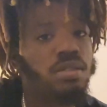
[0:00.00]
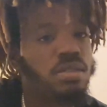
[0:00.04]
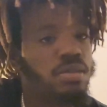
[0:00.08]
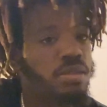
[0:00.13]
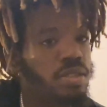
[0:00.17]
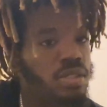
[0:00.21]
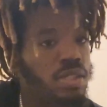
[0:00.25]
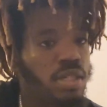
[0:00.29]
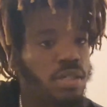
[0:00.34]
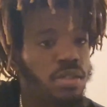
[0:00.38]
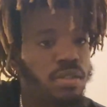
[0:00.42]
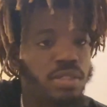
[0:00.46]

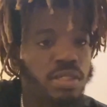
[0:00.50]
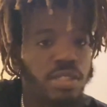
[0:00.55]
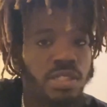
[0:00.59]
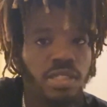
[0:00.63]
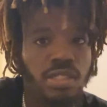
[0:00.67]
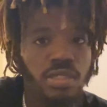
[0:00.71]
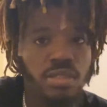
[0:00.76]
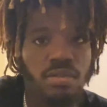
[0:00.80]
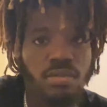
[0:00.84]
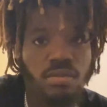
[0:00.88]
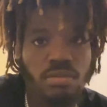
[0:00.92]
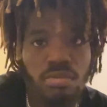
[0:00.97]
You know, it's
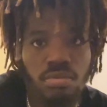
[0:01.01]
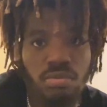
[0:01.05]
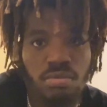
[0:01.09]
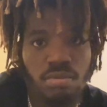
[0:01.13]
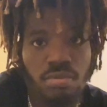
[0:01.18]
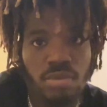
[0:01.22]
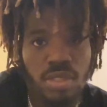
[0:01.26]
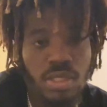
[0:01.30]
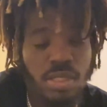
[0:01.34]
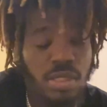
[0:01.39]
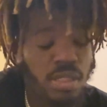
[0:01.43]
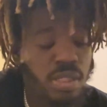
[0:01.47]

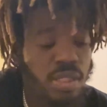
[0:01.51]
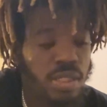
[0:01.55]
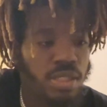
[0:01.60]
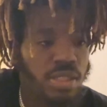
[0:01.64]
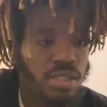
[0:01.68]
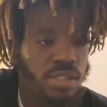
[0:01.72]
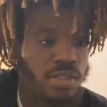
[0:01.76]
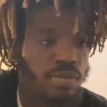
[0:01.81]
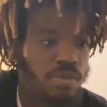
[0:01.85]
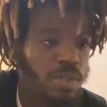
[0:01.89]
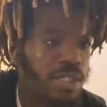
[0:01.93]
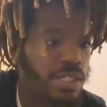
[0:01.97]
it
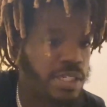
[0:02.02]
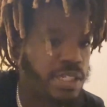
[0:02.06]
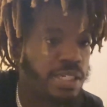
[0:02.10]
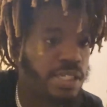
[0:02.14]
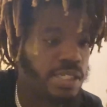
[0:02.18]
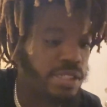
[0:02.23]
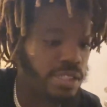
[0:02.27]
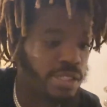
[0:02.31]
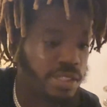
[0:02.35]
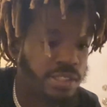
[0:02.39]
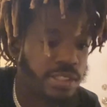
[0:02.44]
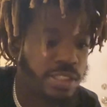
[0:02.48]
is what it is.
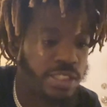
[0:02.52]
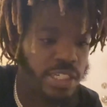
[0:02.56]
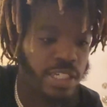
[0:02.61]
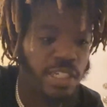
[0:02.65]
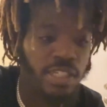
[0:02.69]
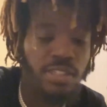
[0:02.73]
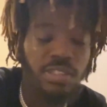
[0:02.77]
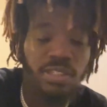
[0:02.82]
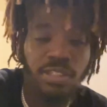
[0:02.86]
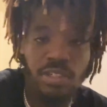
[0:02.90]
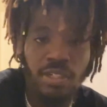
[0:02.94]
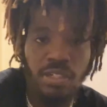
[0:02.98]
It's
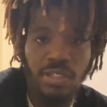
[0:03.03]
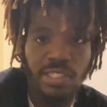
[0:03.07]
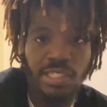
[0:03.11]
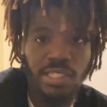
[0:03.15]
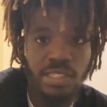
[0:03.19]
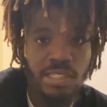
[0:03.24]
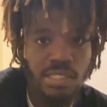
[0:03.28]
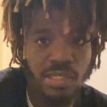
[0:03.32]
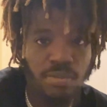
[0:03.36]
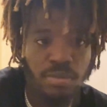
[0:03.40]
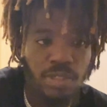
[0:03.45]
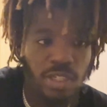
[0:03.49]
jail. You're gonna
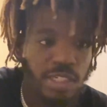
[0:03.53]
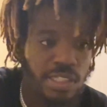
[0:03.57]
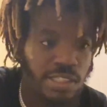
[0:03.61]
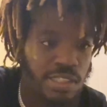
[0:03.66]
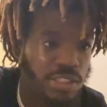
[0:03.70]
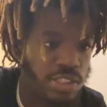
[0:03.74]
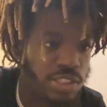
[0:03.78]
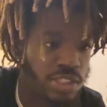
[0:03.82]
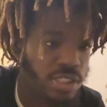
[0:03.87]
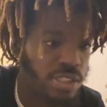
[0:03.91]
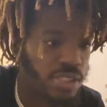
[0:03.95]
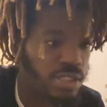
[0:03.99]
see some crazy
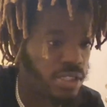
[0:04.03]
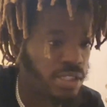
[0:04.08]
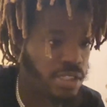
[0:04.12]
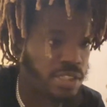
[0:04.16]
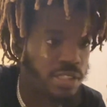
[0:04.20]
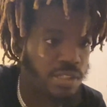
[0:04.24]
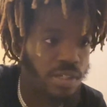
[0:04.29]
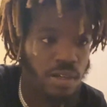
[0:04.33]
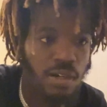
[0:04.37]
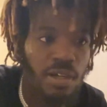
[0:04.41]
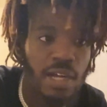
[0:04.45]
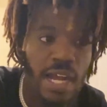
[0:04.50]
shit. It's
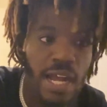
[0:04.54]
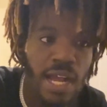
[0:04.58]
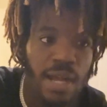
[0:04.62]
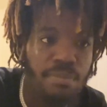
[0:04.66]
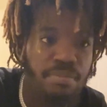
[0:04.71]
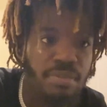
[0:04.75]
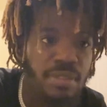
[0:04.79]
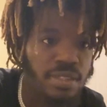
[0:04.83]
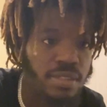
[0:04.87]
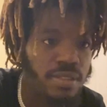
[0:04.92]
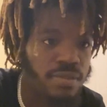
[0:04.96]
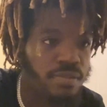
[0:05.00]
gonna
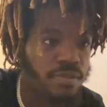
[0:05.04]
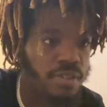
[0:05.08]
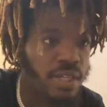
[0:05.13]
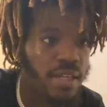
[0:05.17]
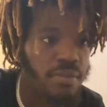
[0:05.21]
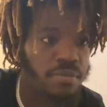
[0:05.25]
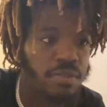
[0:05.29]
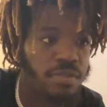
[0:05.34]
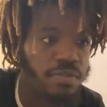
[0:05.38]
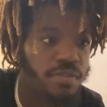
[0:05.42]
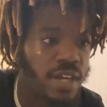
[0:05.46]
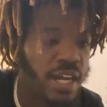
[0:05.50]
happen
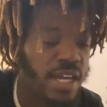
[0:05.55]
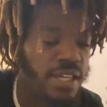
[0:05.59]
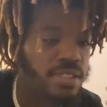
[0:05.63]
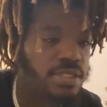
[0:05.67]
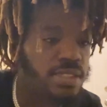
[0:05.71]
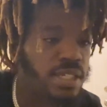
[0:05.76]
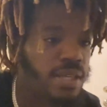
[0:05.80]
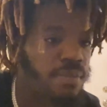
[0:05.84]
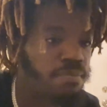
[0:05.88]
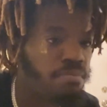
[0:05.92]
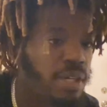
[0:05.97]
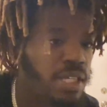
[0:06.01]
every five to
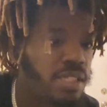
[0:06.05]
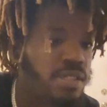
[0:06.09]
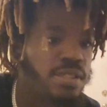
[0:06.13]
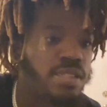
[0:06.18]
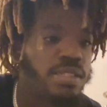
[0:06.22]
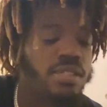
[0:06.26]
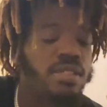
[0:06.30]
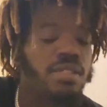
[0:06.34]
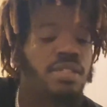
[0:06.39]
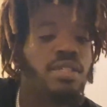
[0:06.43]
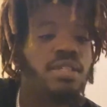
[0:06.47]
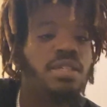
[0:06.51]
ten minutes.
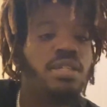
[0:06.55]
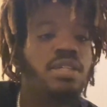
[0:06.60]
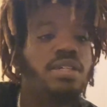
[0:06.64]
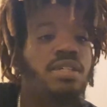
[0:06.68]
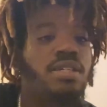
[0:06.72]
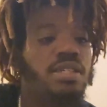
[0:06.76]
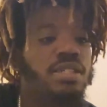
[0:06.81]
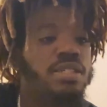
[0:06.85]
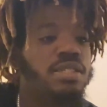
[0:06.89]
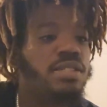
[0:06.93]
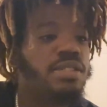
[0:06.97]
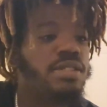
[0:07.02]

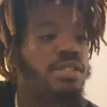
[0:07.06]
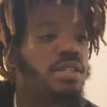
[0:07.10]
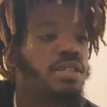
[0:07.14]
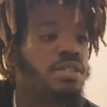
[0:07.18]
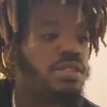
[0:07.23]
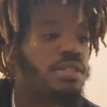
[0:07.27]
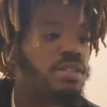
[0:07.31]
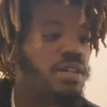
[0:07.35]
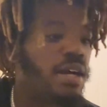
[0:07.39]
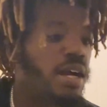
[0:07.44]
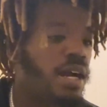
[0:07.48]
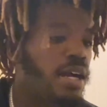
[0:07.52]
So you
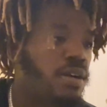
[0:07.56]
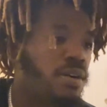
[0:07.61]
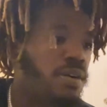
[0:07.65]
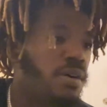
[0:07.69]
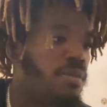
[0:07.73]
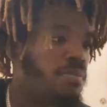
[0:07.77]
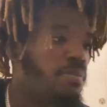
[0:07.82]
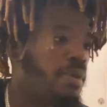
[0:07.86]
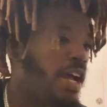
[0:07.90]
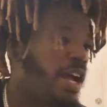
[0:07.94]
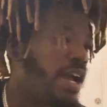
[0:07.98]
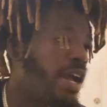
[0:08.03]
know, I
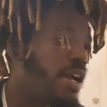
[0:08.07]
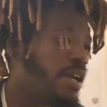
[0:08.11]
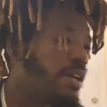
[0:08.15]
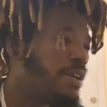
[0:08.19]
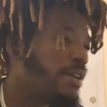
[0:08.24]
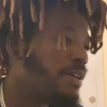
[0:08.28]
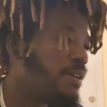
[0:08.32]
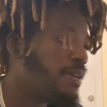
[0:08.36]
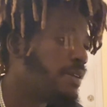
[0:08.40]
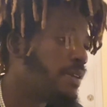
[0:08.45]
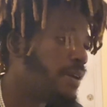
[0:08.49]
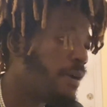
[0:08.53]
go back.
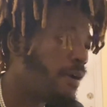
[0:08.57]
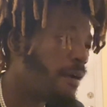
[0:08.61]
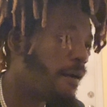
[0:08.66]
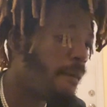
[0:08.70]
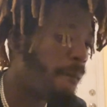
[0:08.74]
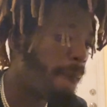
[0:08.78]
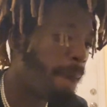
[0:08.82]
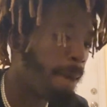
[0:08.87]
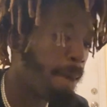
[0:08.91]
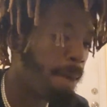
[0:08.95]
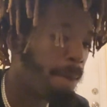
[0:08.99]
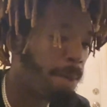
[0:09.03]
You
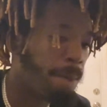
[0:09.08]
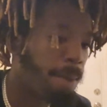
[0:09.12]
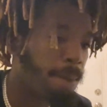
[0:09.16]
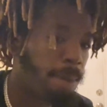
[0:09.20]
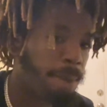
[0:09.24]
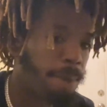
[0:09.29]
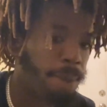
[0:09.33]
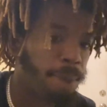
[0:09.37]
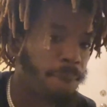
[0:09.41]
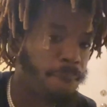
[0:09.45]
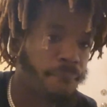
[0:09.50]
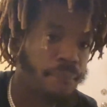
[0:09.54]
know, um,
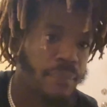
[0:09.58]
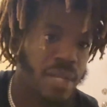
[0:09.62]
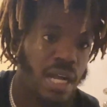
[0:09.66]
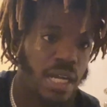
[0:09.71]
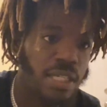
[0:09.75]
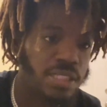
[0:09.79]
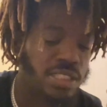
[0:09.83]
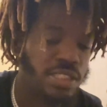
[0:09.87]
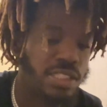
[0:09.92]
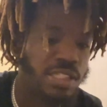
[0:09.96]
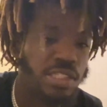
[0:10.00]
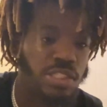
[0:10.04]
I
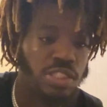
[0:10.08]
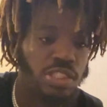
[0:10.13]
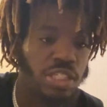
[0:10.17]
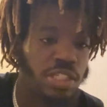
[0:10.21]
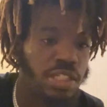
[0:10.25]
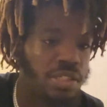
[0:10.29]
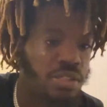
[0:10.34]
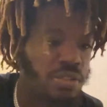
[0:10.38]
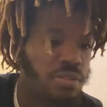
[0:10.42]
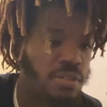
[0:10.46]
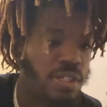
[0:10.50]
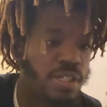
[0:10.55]
just
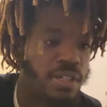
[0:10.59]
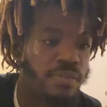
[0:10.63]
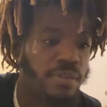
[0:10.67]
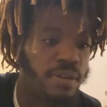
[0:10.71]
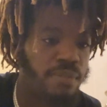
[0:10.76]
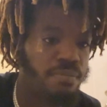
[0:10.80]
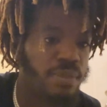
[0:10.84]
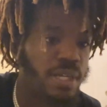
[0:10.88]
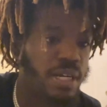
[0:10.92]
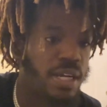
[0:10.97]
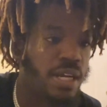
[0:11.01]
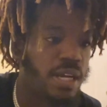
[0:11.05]
chill, whatever.
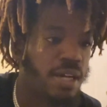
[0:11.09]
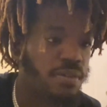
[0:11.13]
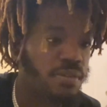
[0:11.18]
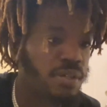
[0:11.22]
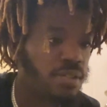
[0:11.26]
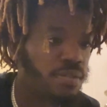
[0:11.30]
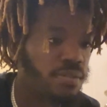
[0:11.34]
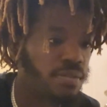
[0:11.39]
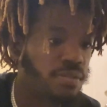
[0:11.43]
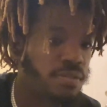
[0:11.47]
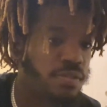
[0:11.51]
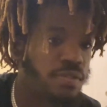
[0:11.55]
I'm like,
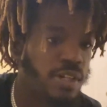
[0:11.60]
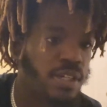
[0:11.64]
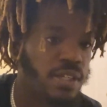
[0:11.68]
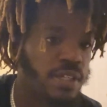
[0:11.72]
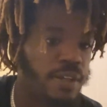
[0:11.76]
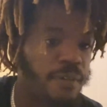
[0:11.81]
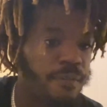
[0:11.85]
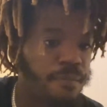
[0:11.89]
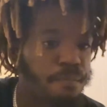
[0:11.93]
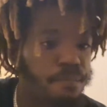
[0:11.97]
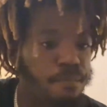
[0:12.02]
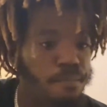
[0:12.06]
whatever, fuck it.